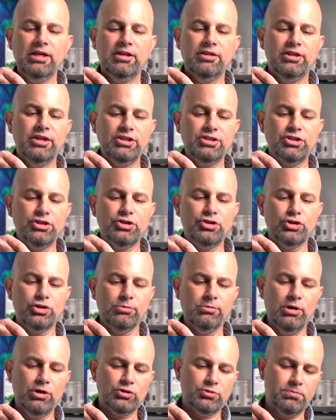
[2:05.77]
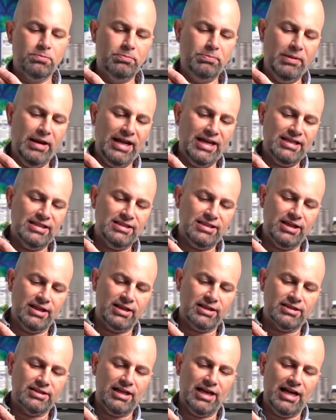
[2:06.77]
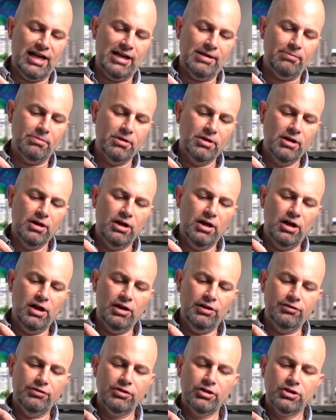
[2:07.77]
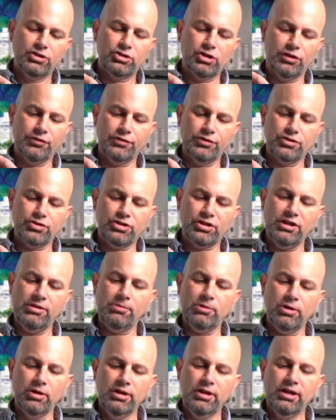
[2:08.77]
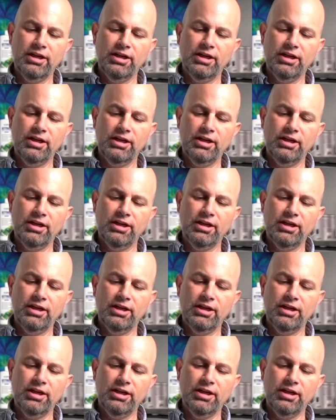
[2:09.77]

This is your most basic type of surface skimmer.